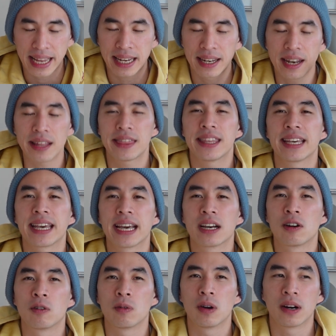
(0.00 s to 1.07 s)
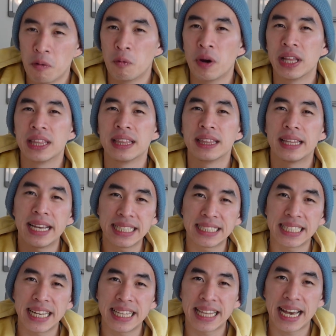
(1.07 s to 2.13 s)
nothing can go wrong. When they
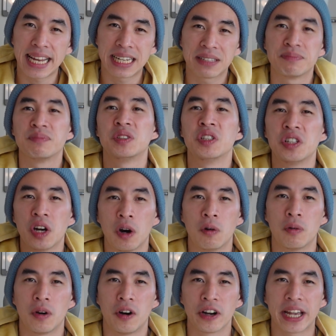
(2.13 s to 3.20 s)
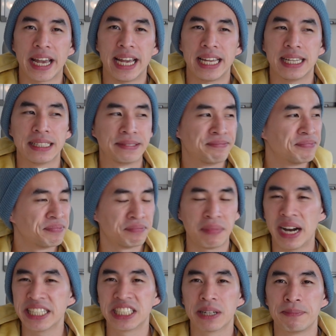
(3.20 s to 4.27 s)
say that, you know, okay,
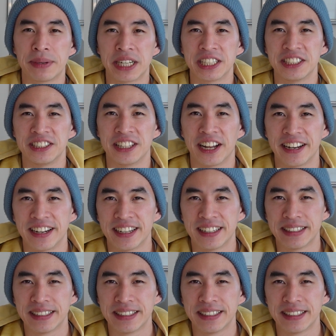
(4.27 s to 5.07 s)
my job here is done.